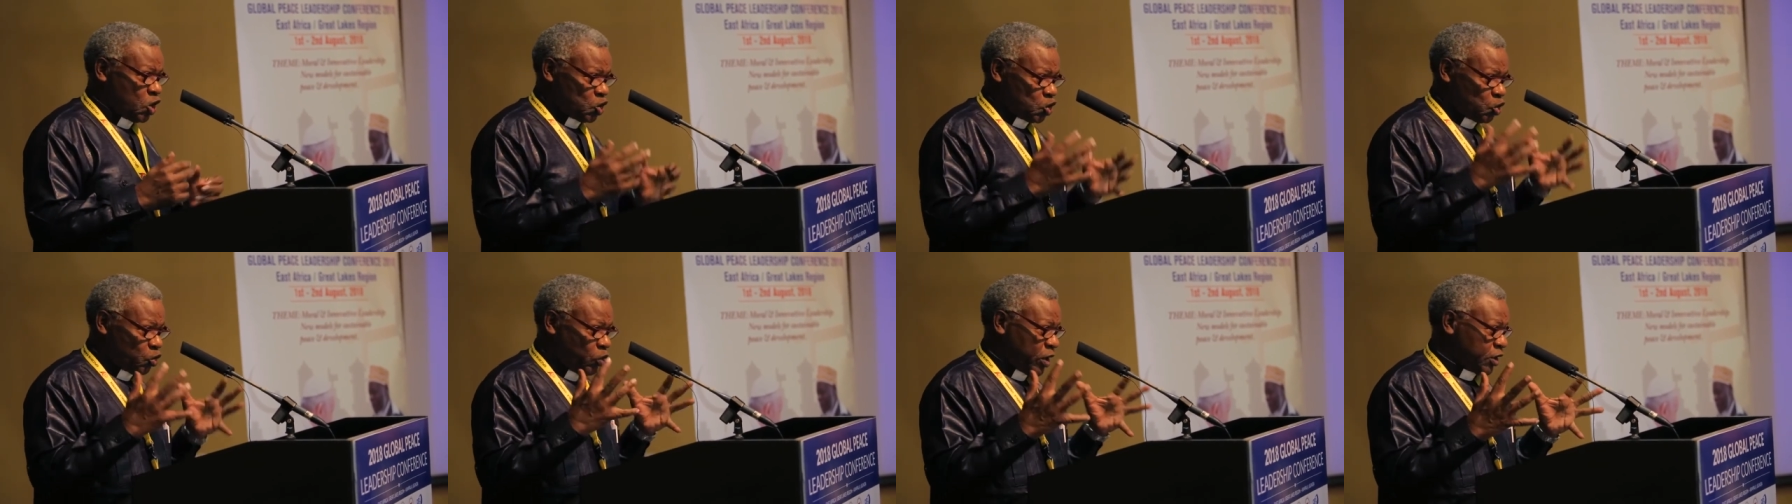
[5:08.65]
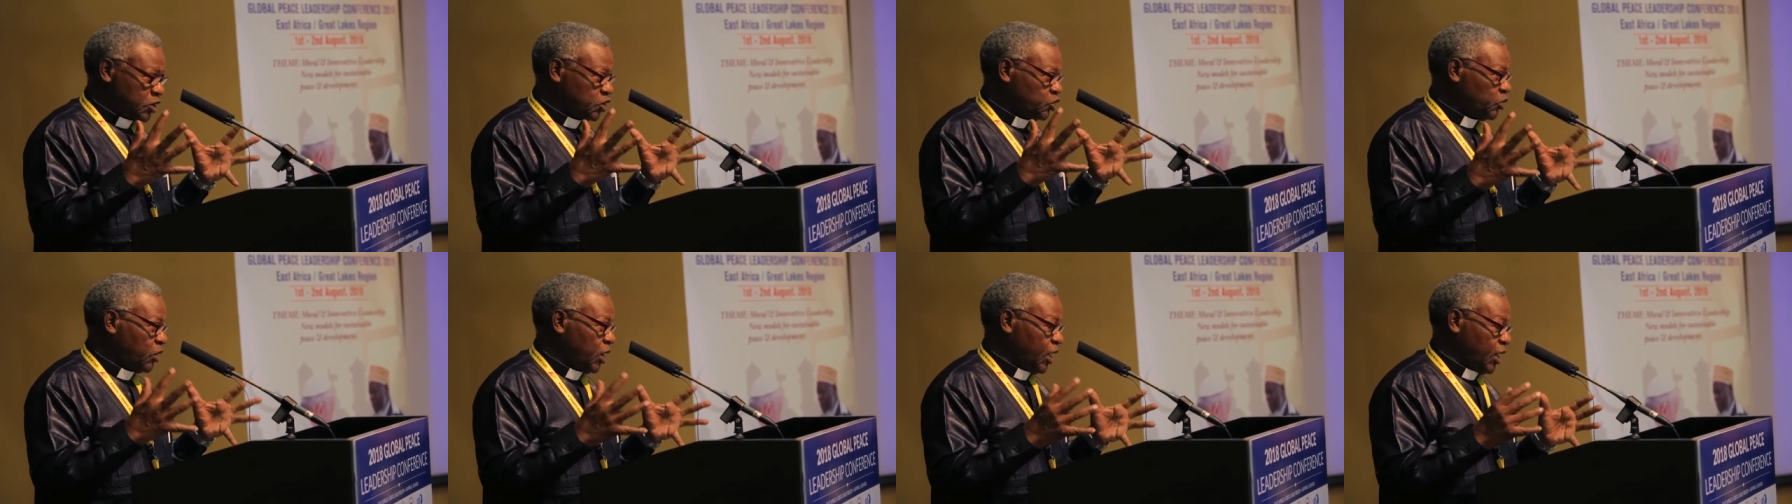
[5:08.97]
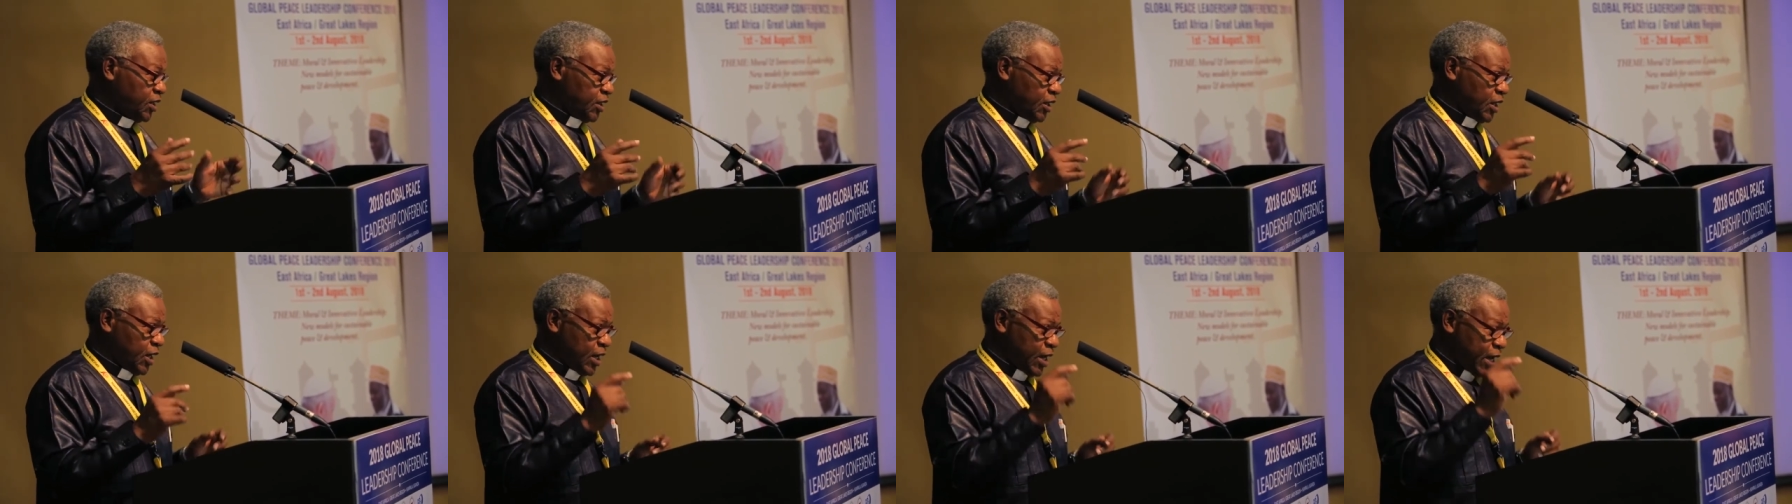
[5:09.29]
to work
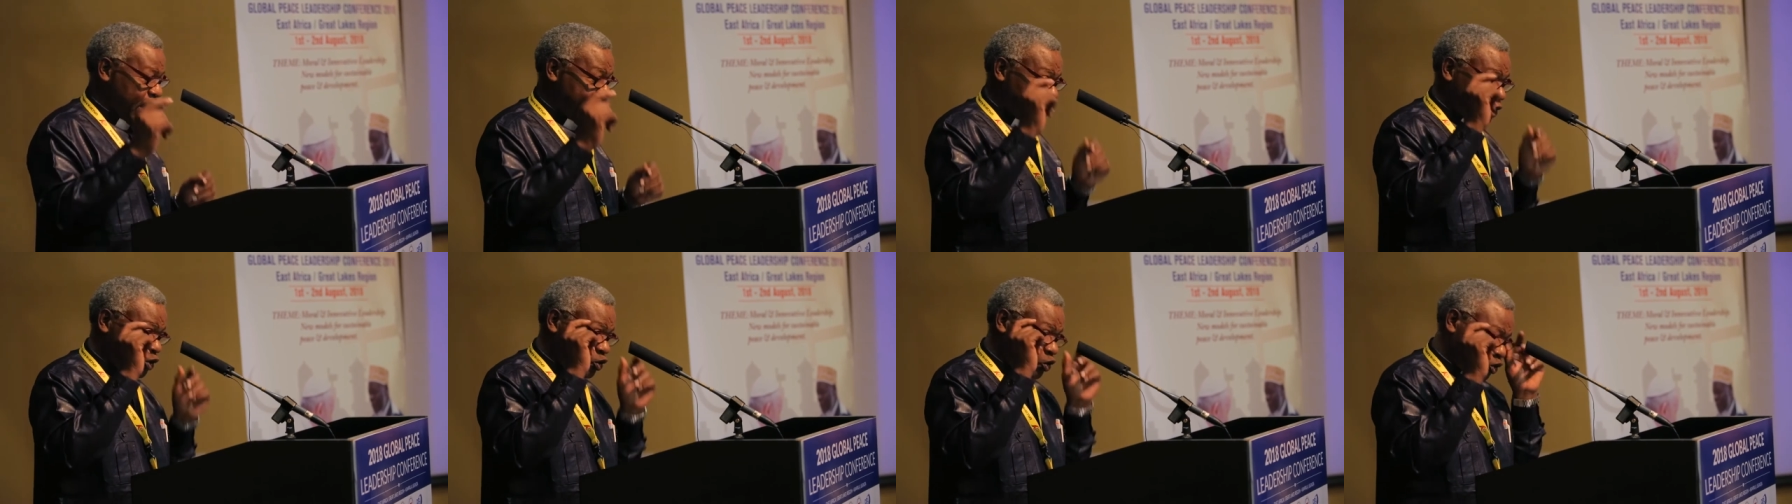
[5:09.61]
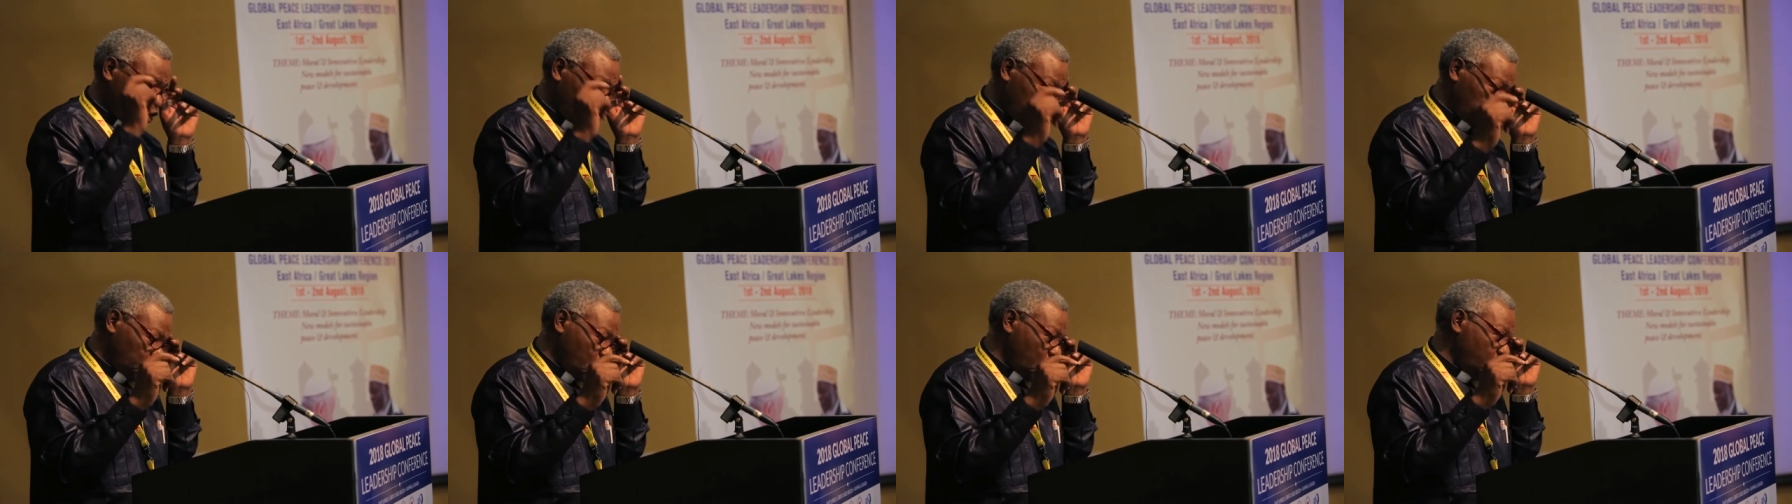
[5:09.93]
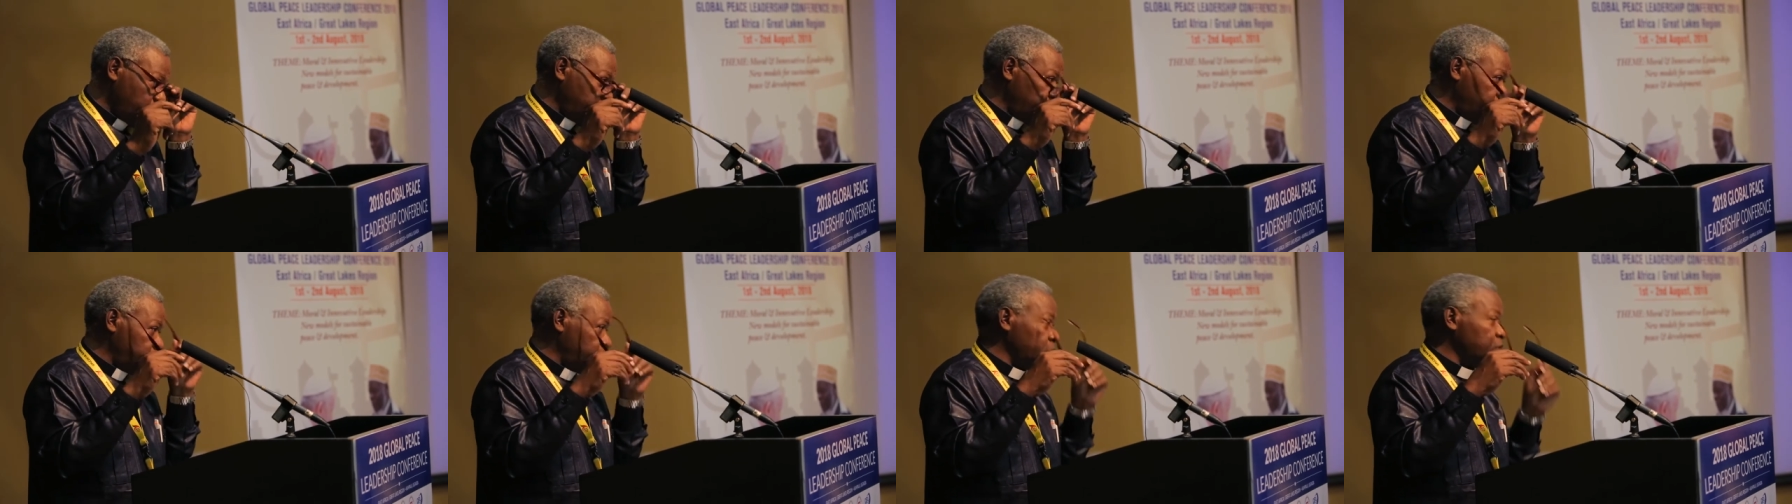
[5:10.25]
together and to
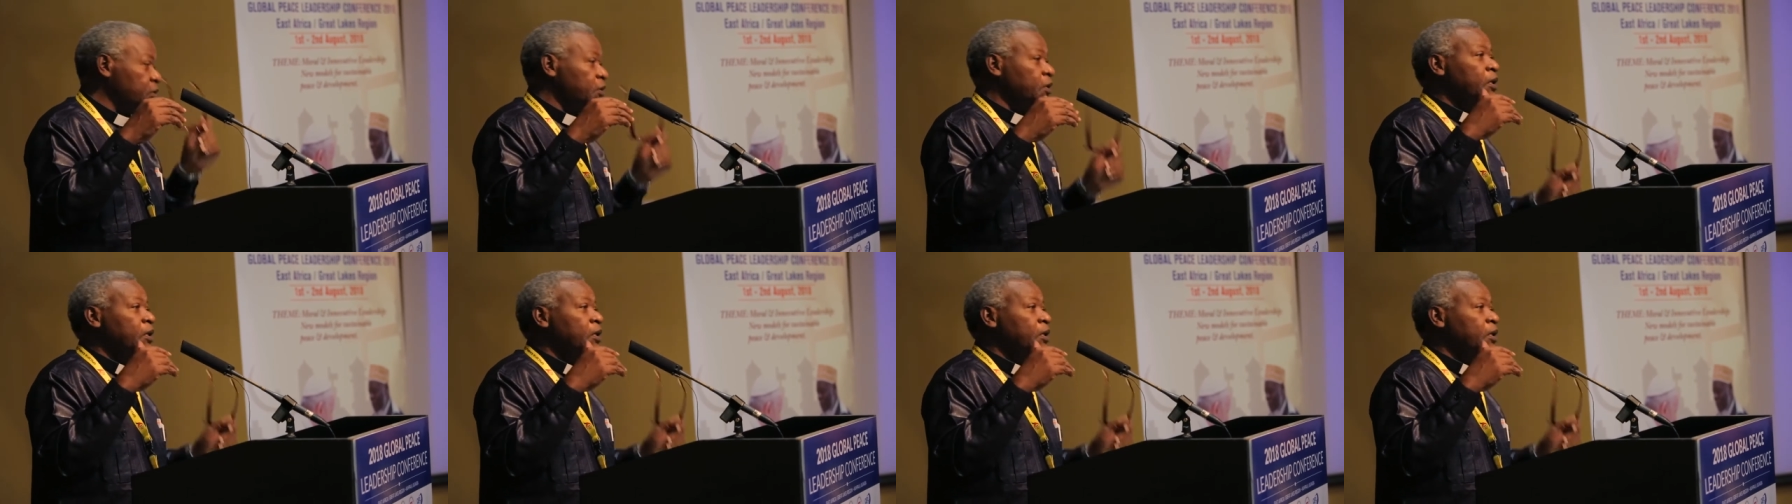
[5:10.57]
stop